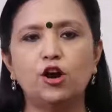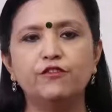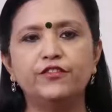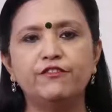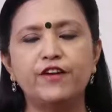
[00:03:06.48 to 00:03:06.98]

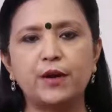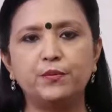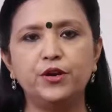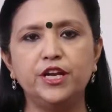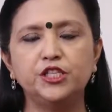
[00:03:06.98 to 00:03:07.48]
of
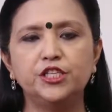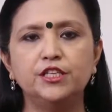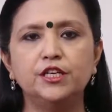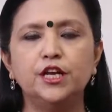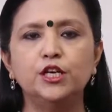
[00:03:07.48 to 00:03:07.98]

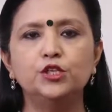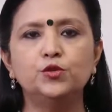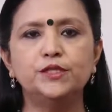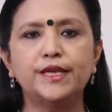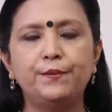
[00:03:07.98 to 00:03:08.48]
evaporation
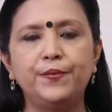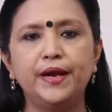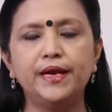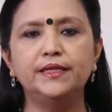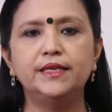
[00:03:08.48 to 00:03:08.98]
to
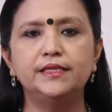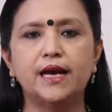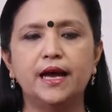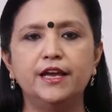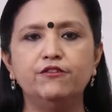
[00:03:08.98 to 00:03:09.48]
separate the
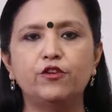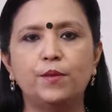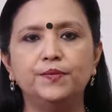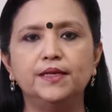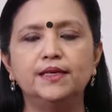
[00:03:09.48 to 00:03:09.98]
dye
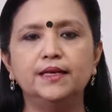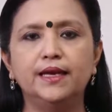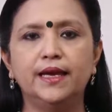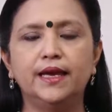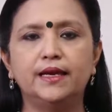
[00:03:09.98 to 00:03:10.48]
from the
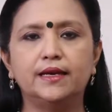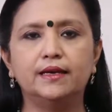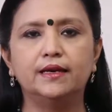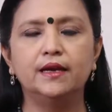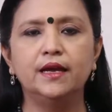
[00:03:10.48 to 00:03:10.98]
ink.
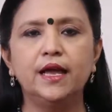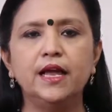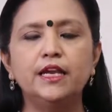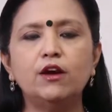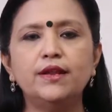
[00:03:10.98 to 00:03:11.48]

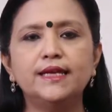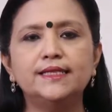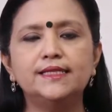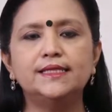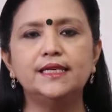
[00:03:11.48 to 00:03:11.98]
Now, let
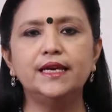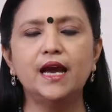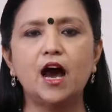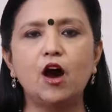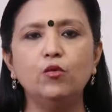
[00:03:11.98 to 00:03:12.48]
us see
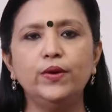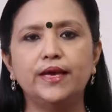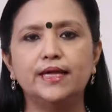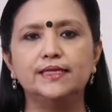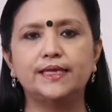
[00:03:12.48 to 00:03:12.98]
how we
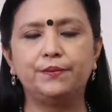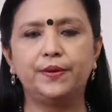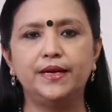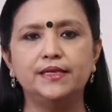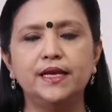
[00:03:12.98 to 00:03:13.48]
can
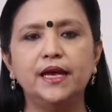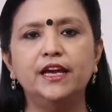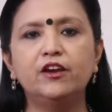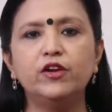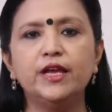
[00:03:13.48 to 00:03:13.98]
separate
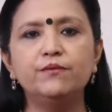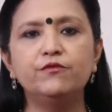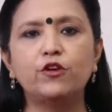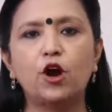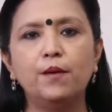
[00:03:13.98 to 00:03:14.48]
cream
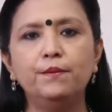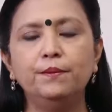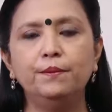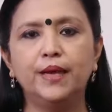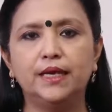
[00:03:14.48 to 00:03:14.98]
from
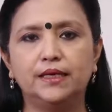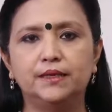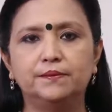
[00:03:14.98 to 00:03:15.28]
milk